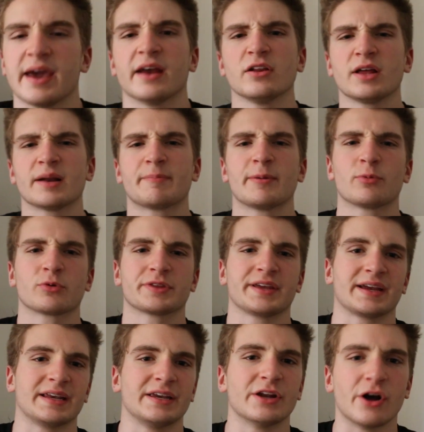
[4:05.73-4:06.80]
And a lot of people were
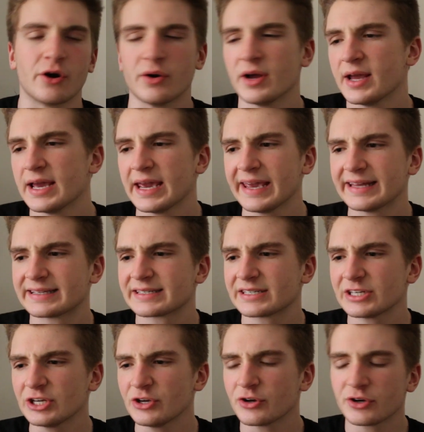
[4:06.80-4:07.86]
thinking, you know,
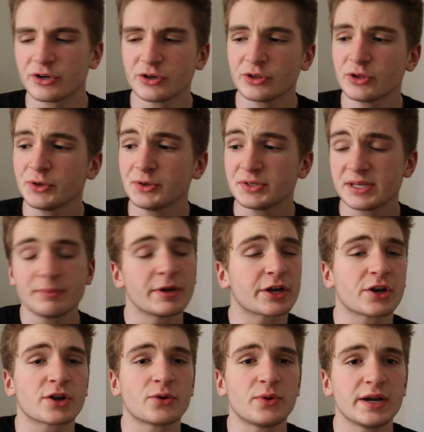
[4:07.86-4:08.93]
it's you seem
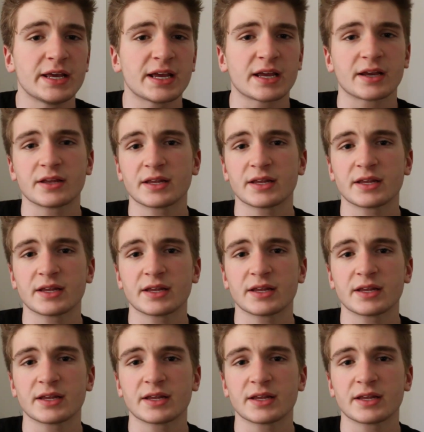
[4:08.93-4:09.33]
like you're quitting,